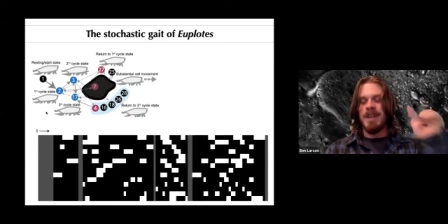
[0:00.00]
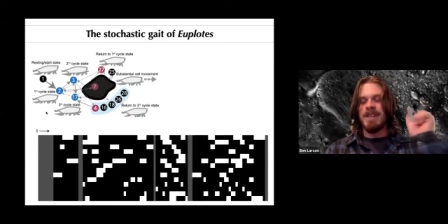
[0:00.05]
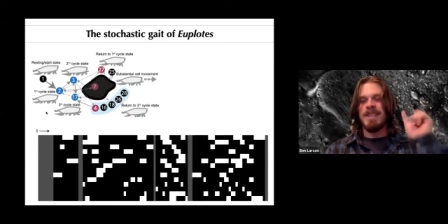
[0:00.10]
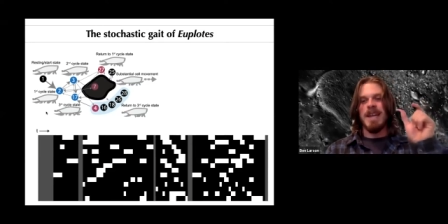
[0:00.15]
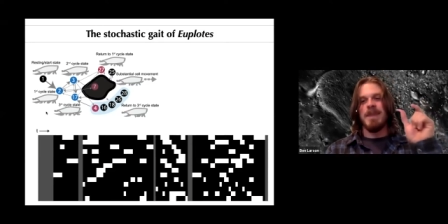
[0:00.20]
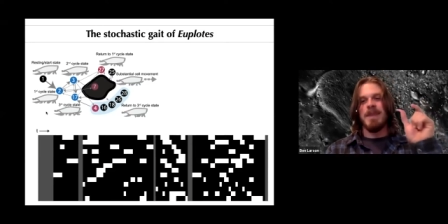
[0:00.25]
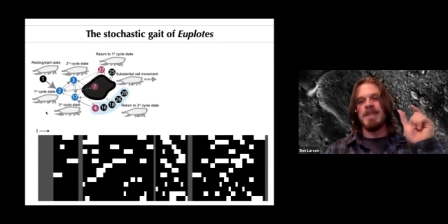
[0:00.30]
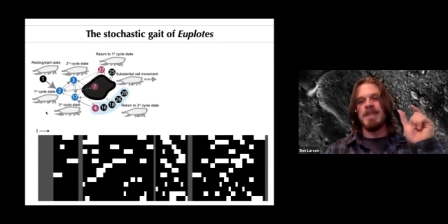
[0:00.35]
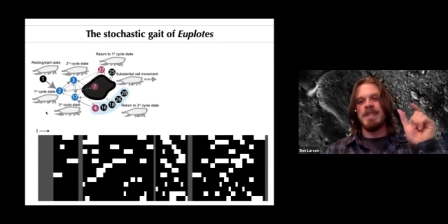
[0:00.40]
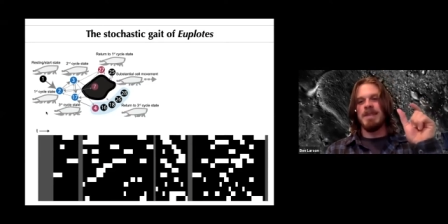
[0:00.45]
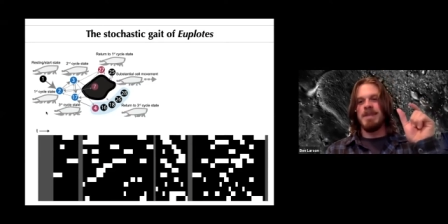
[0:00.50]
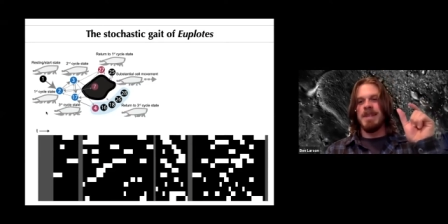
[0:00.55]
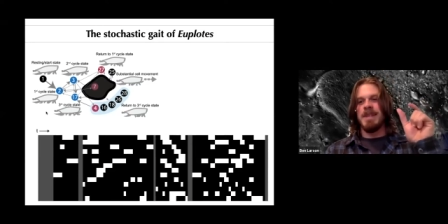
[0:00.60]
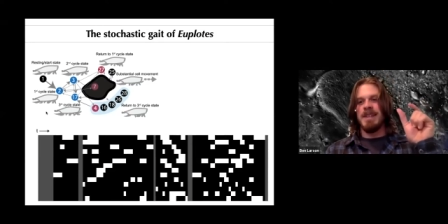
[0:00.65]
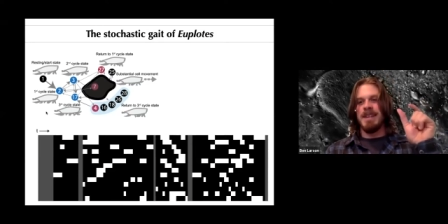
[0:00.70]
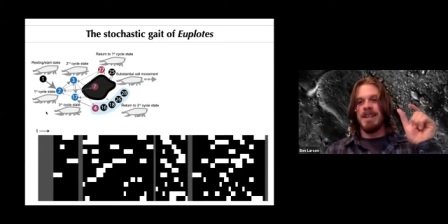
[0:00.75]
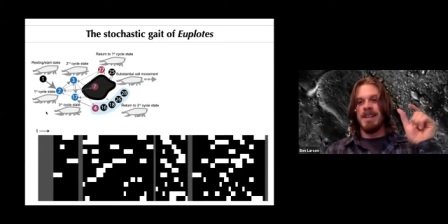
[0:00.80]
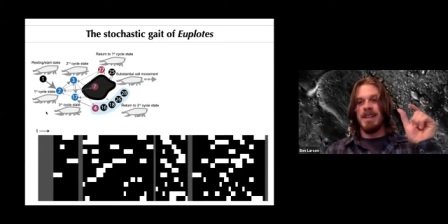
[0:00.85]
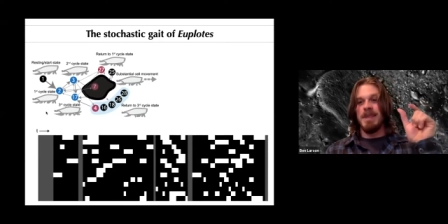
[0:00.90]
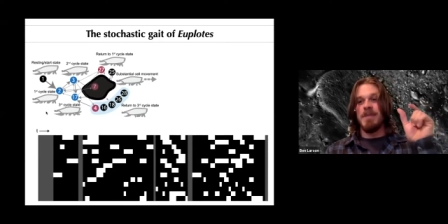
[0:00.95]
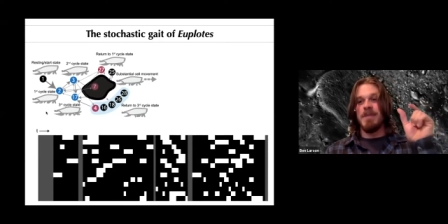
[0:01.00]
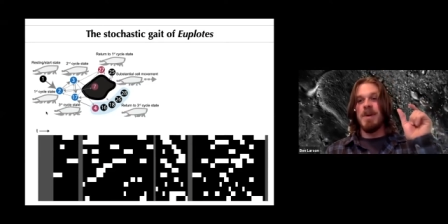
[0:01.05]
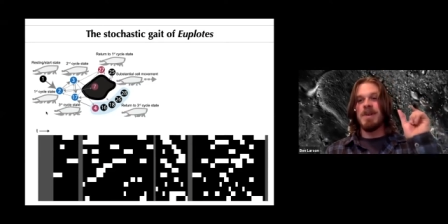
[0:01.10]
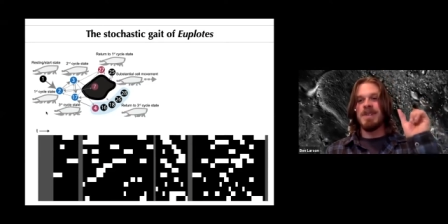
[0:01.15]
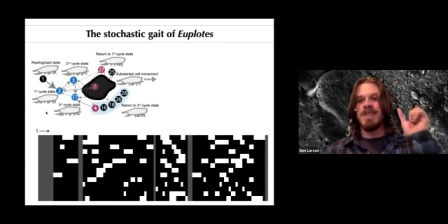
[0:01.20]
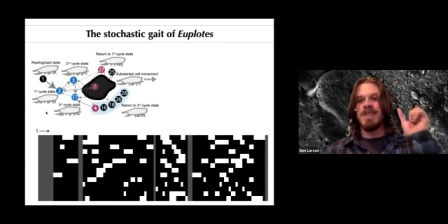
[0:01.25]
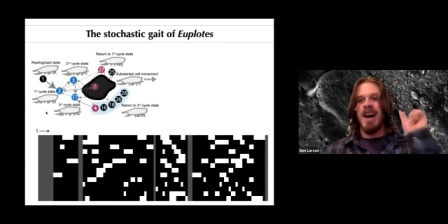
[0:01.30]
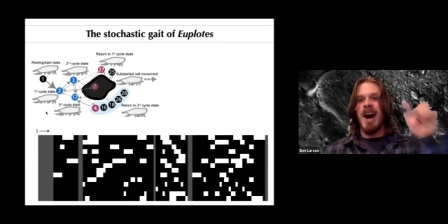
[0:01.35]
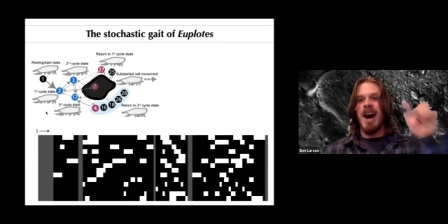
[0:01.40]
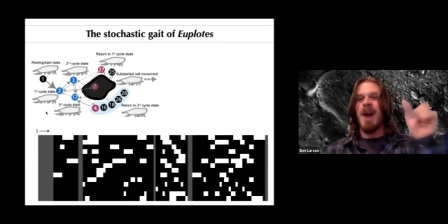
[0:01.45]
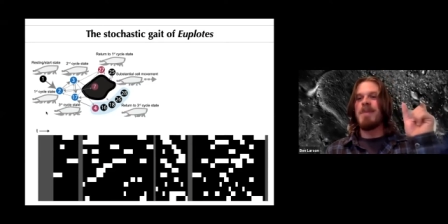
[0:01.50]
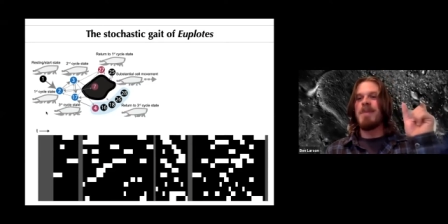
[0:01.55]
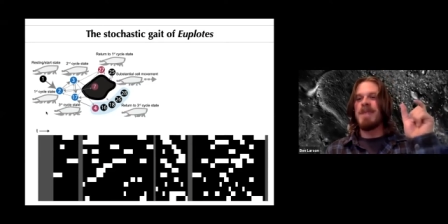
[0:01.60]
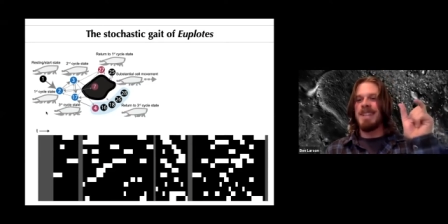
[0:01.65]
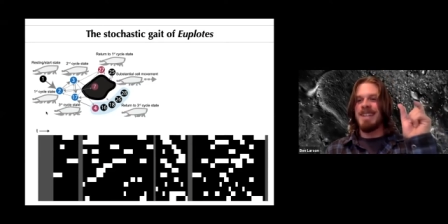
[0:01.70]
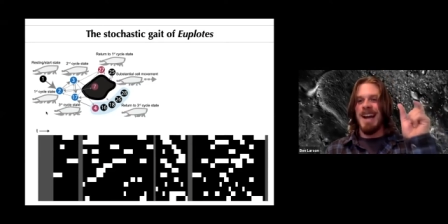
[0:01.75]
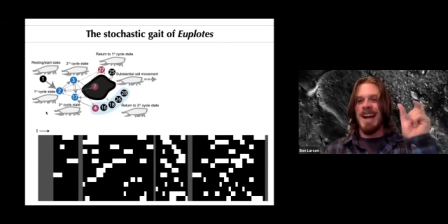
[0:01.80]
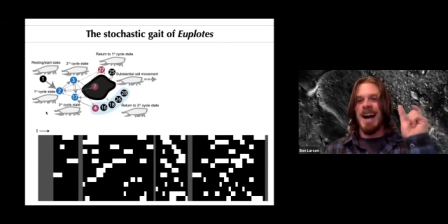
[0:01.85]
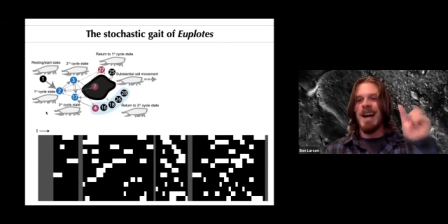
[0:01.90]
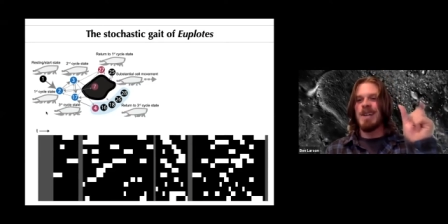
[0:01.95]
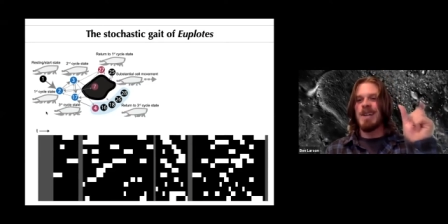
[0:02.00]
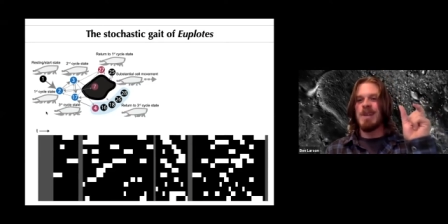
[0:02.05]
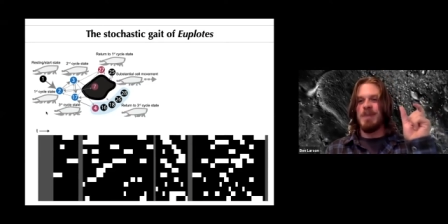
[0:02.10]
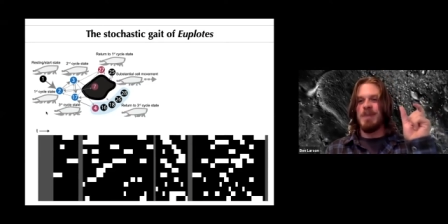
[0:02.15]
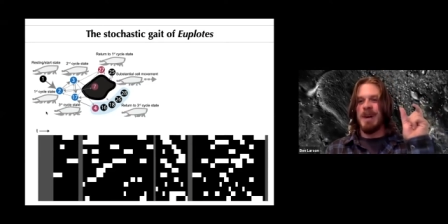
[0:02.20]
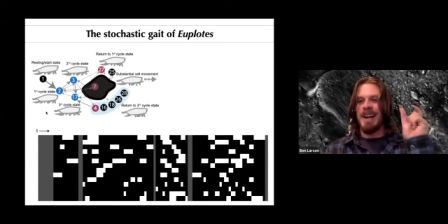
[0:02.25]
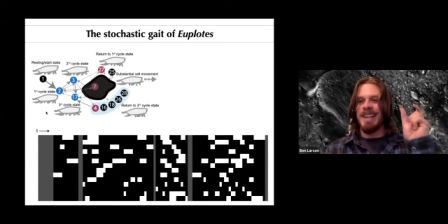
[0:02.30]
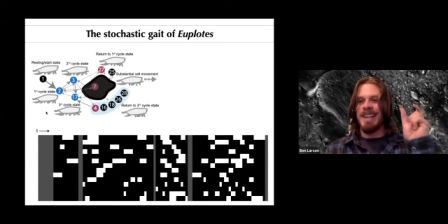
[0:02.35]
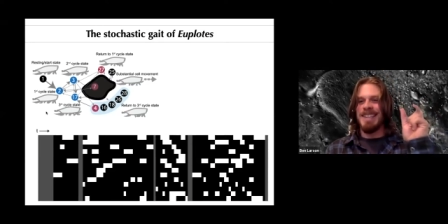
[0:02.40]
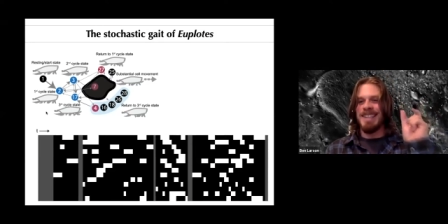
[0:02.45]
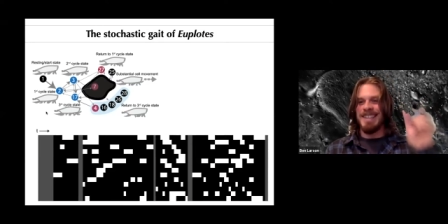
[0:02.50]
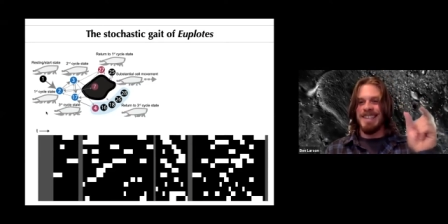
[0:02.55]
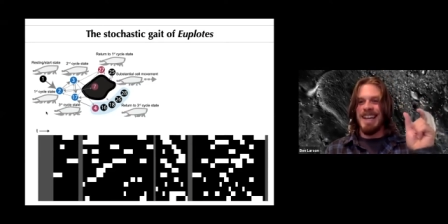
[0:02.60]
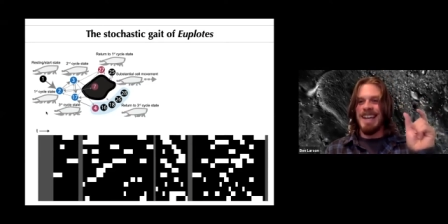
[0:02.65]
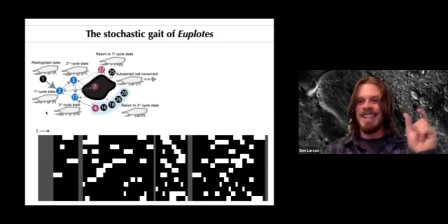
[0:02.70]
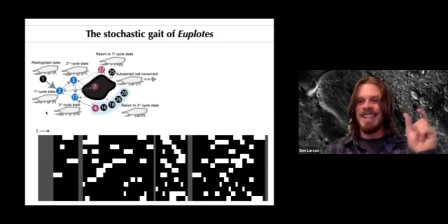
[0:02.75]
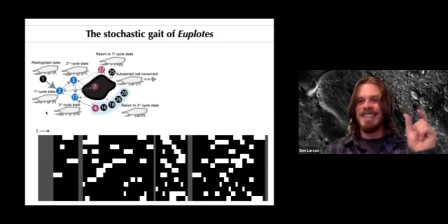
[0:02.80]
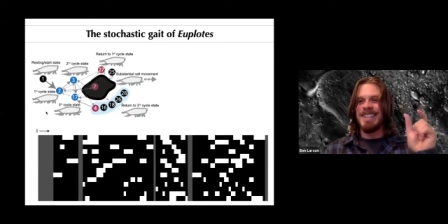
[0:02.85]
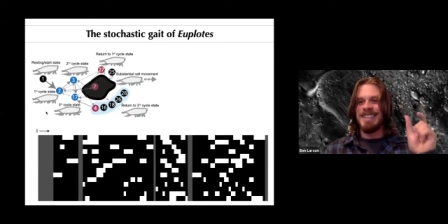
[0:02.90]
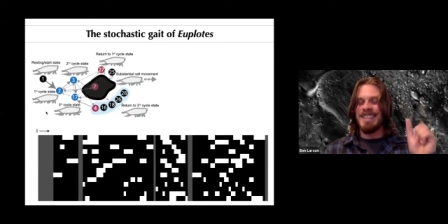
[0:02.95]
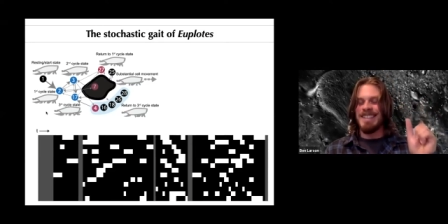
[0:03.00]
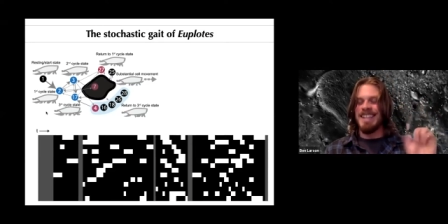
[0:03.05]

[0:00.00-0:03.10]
This happens to be the, the most commonly occupied state